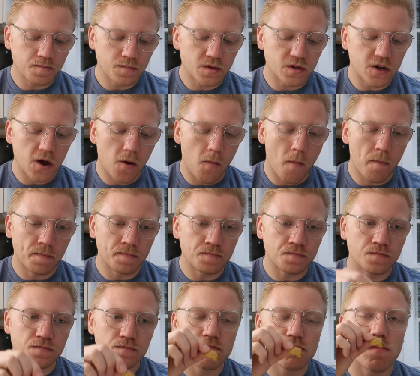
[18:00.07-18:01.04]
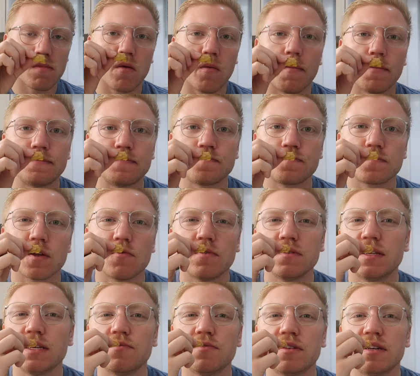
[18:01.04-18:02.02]
So,
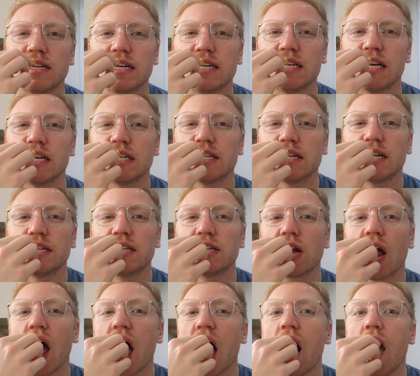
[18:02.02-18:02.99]
we'll see where the day takes us.